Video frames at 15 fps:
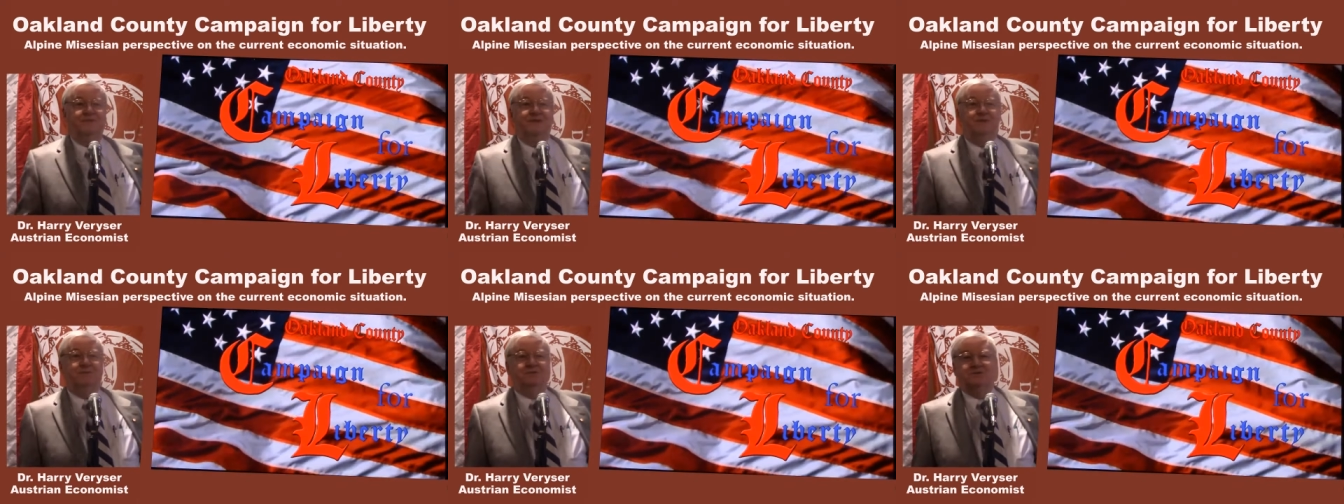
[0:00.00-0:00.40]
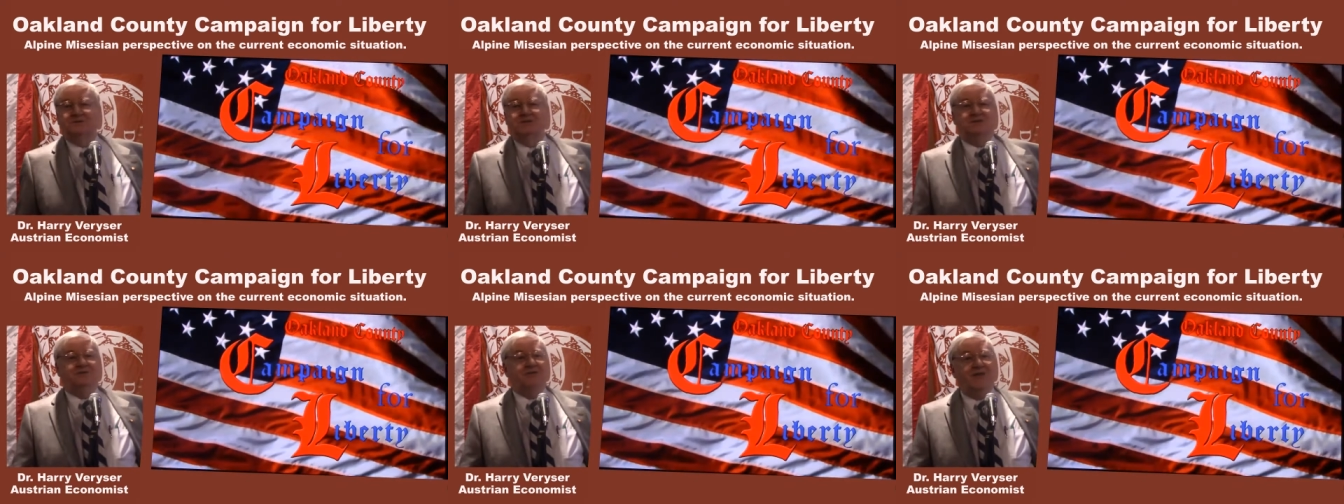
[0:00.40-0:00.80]
which
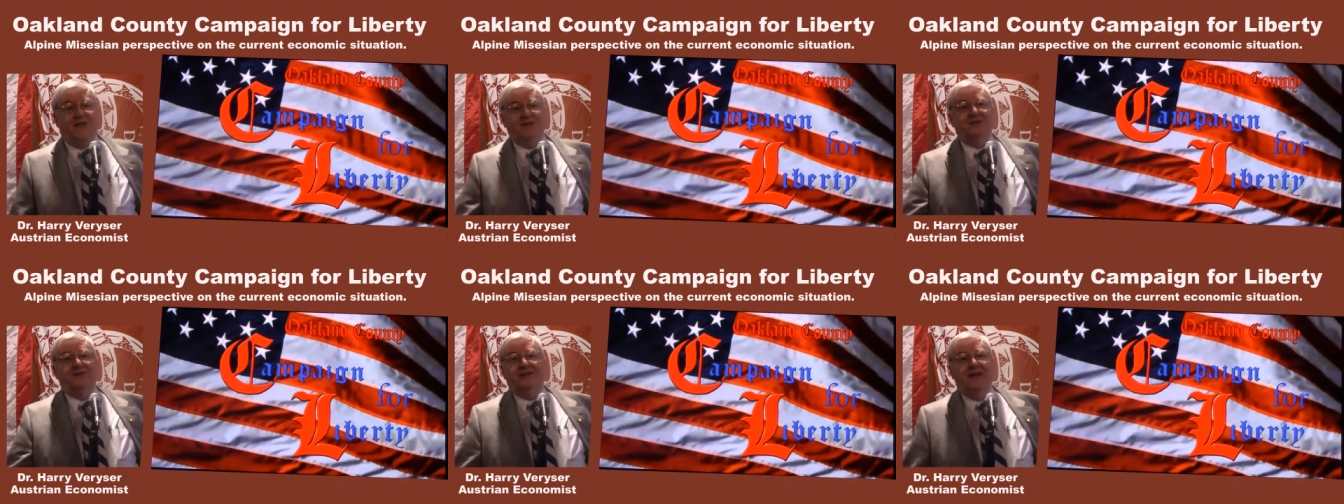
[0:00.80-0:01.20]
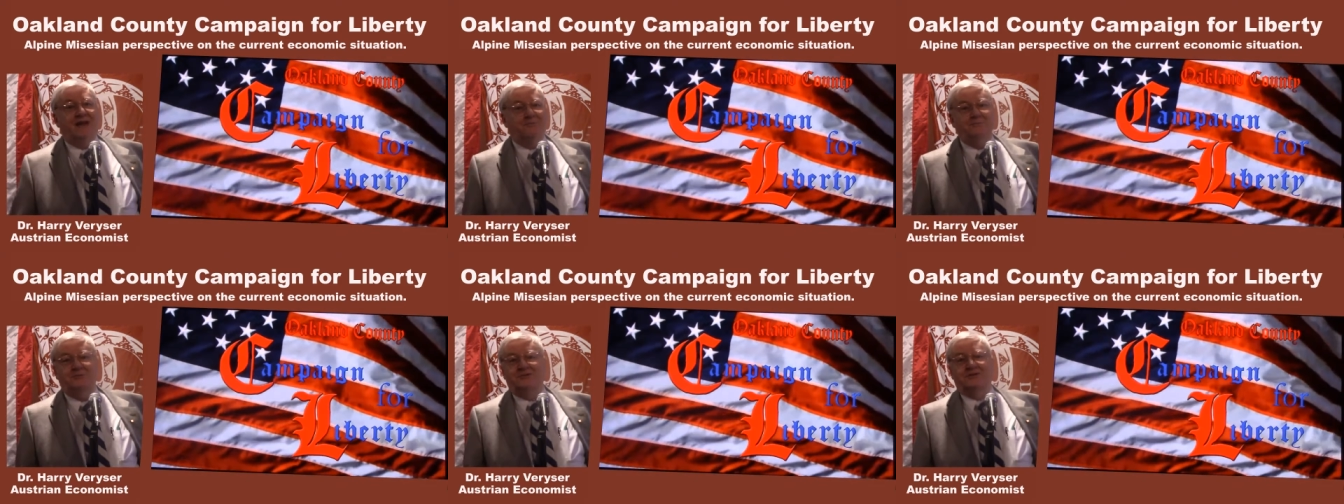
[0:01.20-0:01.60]
is exactly the
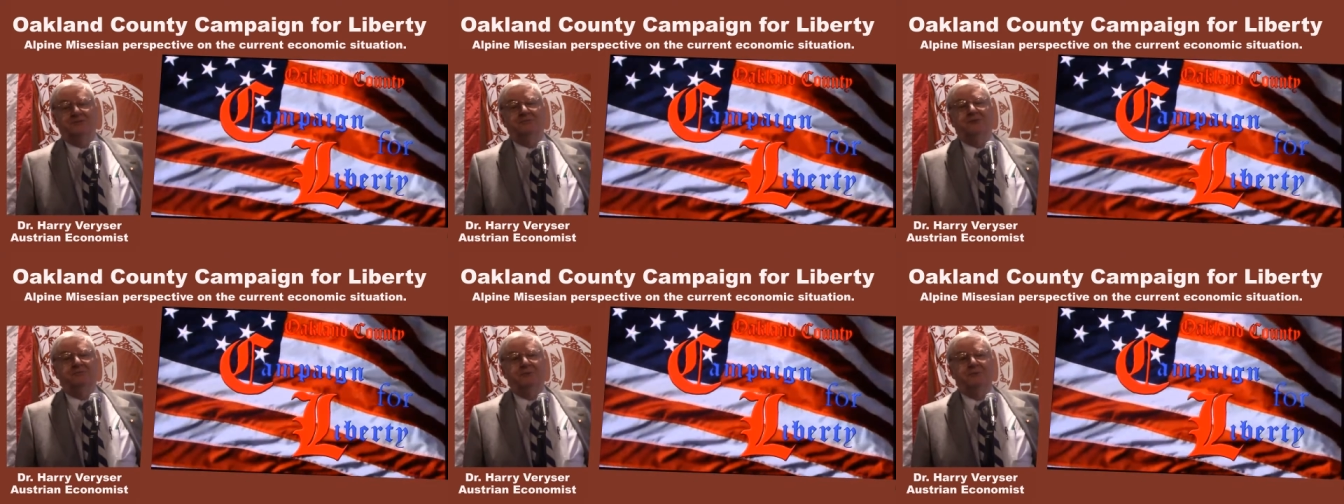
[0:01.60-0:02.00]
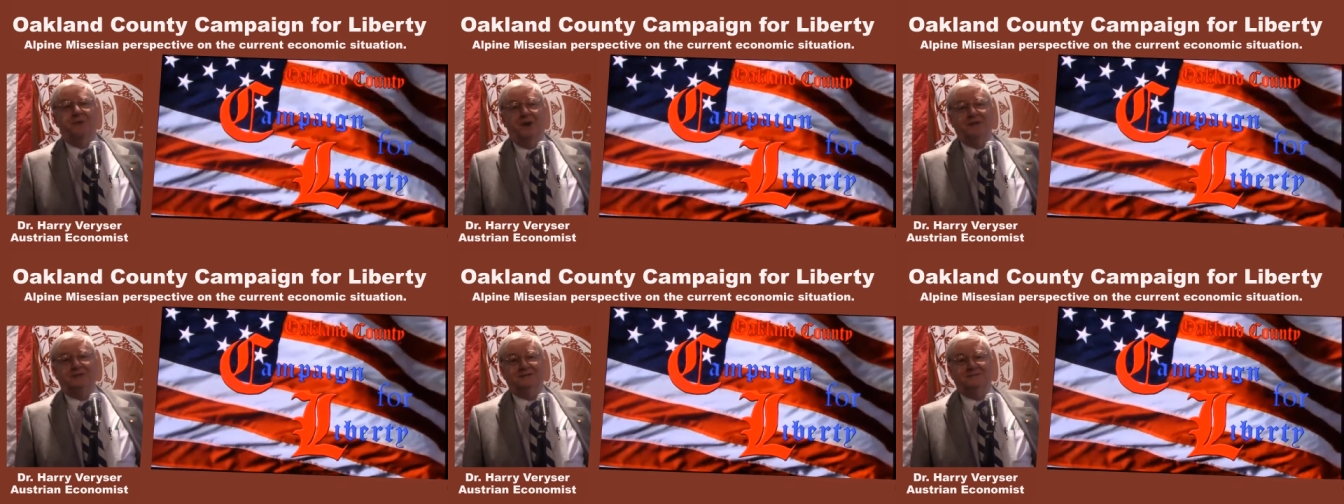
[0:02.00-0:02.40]
opposite of what we
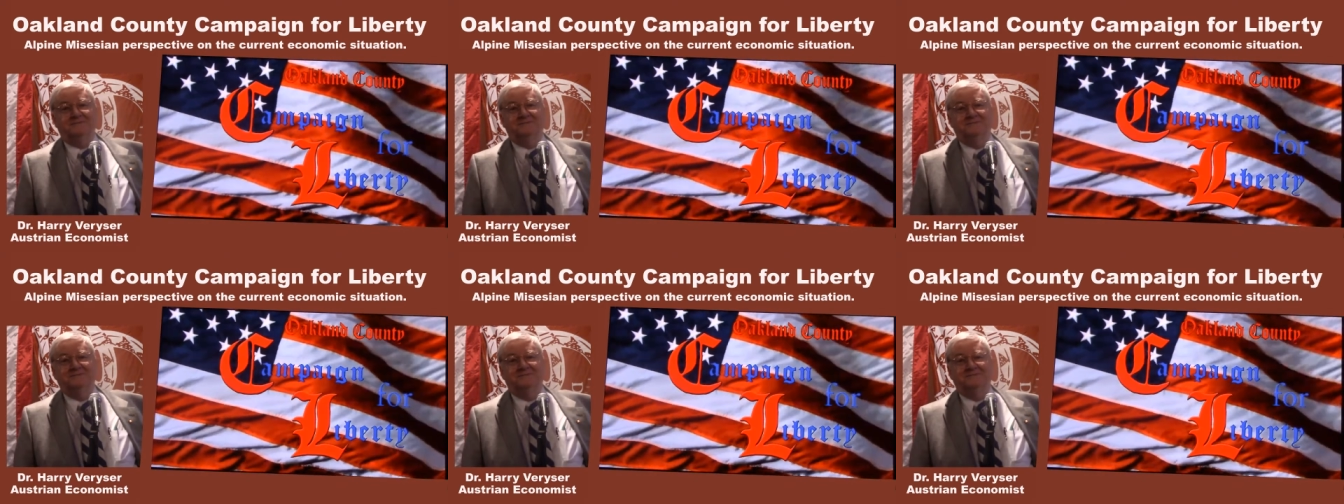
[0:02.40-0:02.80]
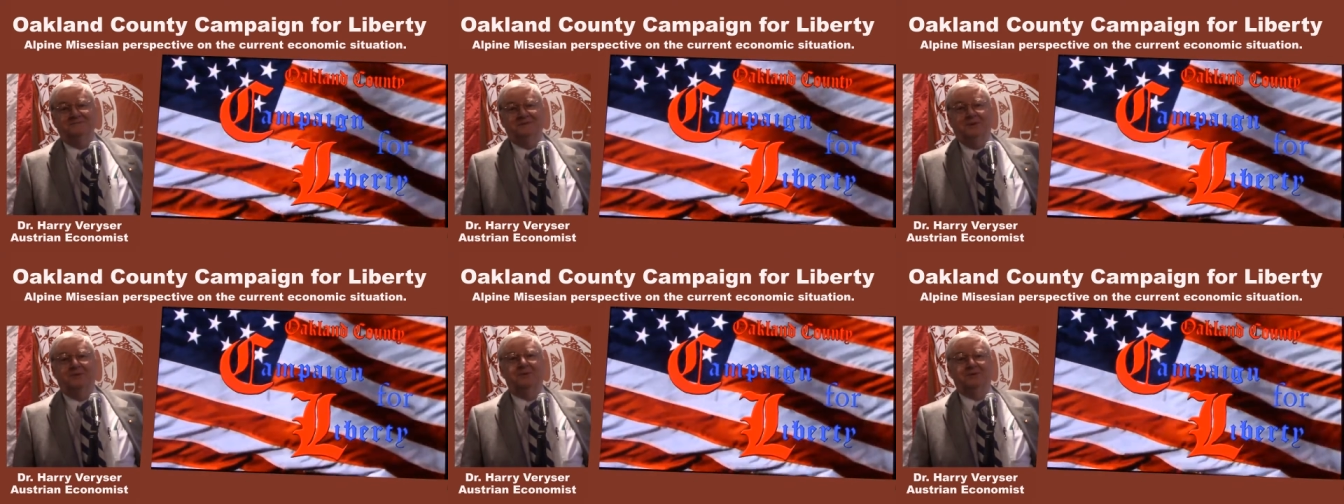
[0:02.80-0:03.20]
wanted
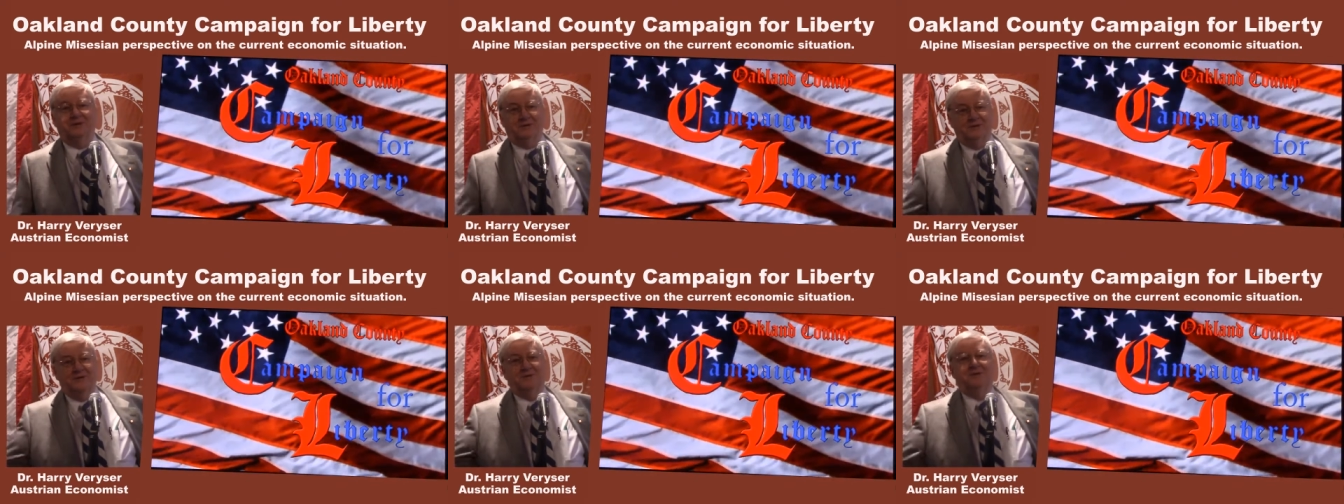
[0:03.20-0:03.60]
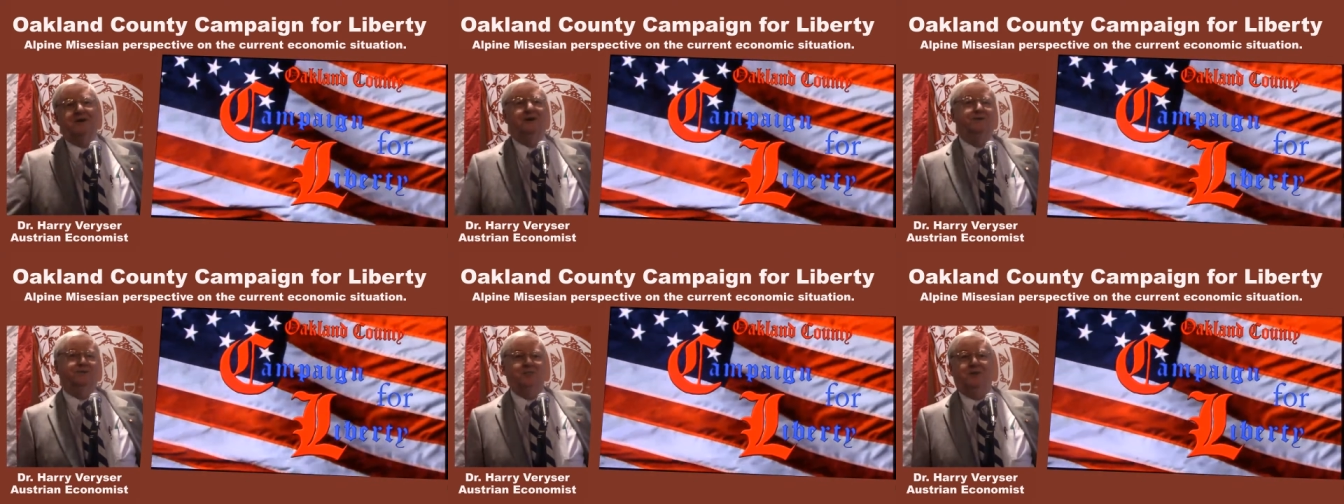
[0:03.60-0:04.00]
or what the
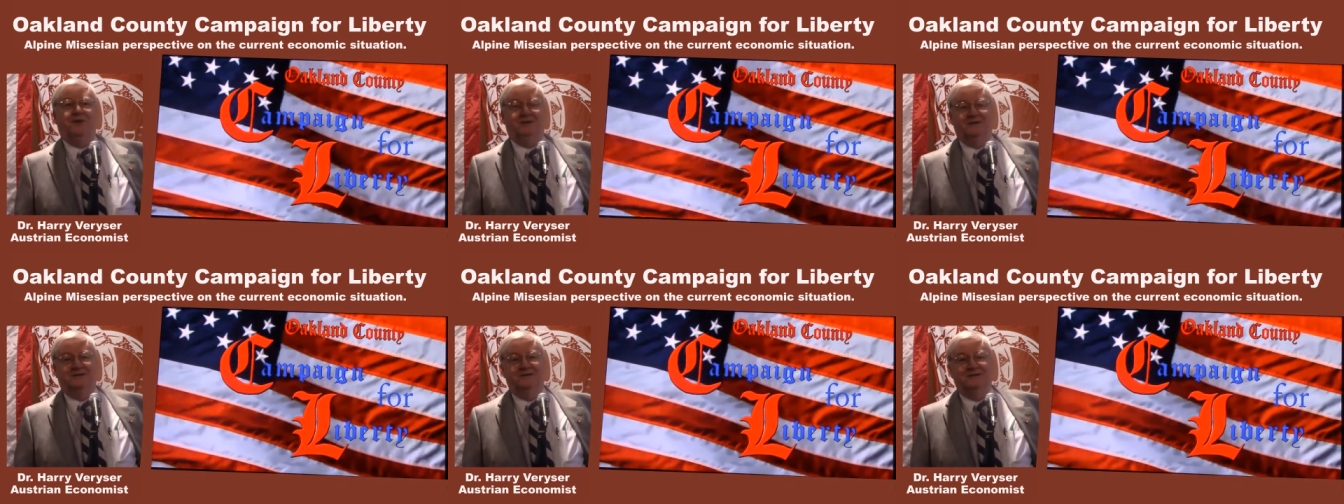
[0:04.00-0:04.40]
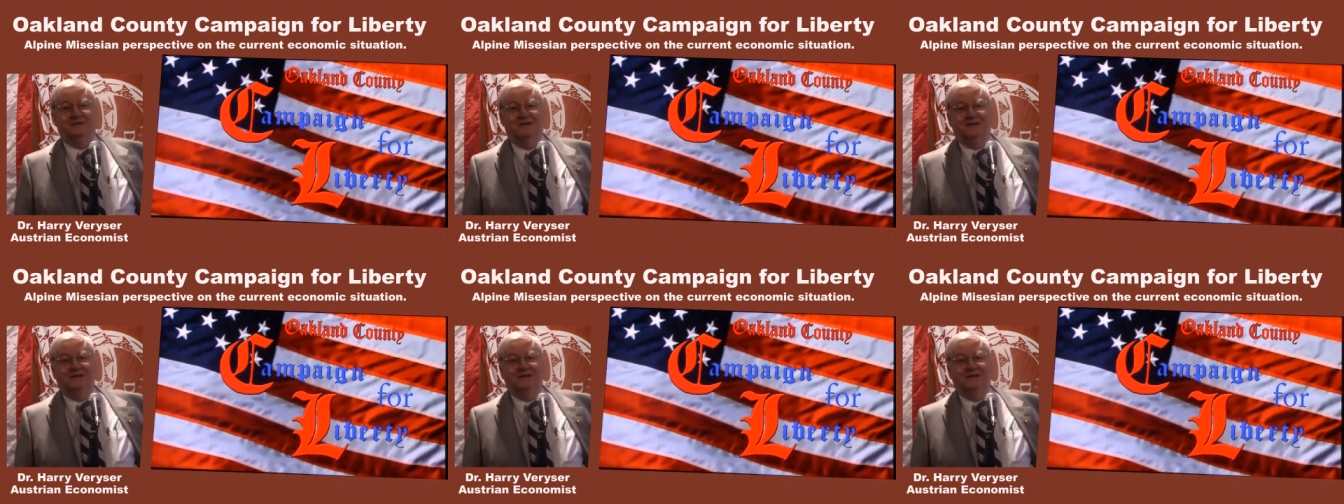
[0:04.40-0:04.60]
neocons wanted.